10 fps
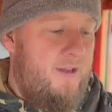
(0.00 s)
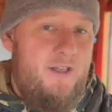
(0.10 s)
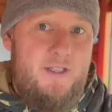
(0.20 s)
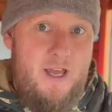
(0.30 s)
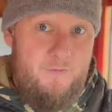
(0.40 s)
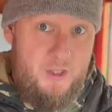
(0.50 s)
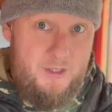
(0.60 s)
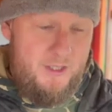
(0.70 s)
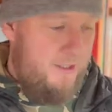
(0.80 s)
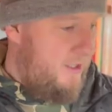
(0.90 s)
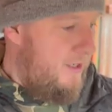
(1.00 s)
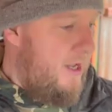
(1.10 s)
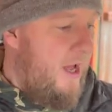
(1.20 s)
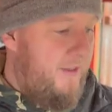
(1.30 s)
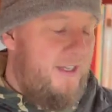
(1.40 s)
These have chitted.
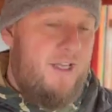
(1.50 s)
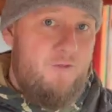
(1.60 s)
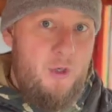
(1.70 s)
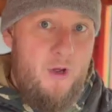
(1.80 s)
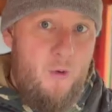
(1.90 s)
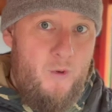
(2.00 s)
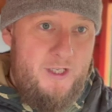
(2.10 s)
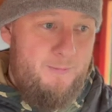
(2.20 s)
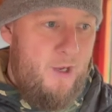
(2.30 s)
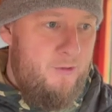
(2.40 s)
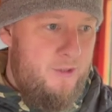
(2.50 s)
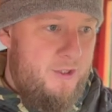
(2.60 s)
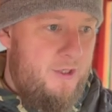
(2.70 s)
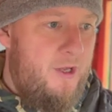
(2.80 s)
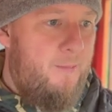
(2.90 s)
I think it gives you a week's
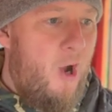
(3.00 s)
bonus,